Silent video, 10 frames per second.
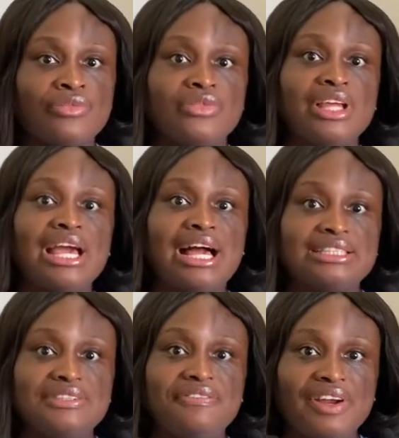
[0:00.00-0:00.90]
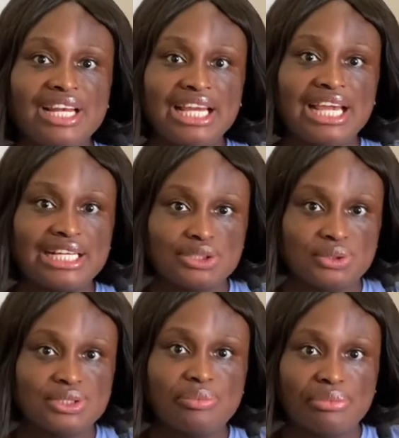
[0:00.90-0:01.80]
there are different layers
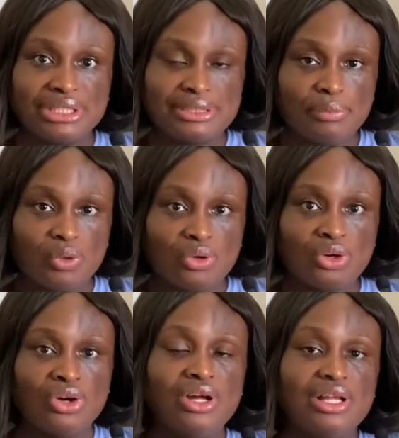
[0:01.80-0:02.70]
to the breast milk.